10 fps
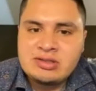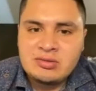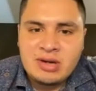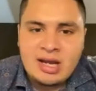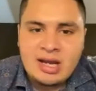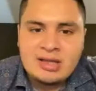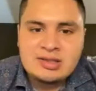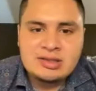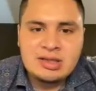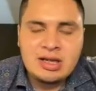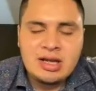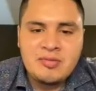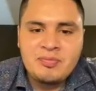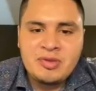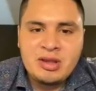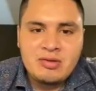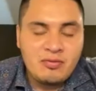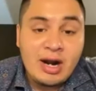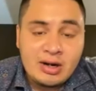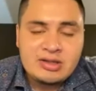rights, for
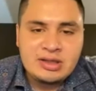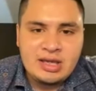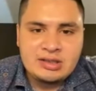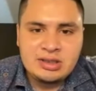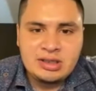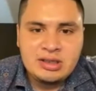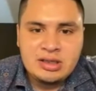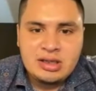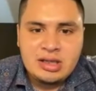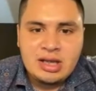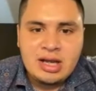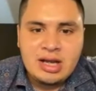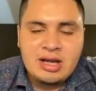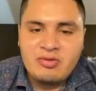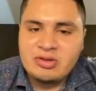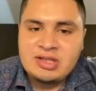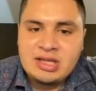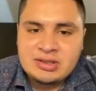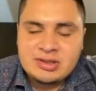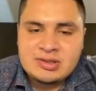higher education, for
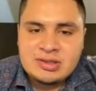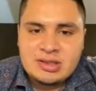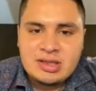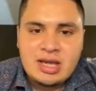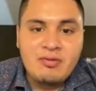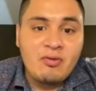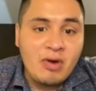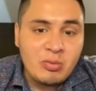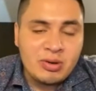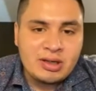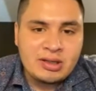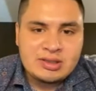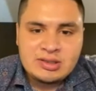teachers, and for farm workers.